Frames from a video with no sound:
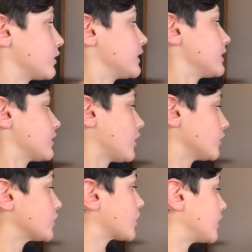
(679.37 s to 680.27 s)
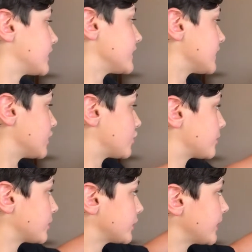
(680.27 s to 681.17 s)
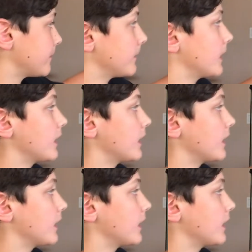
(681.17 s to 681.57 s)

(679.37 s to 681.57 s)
where there's all this condensation buildup.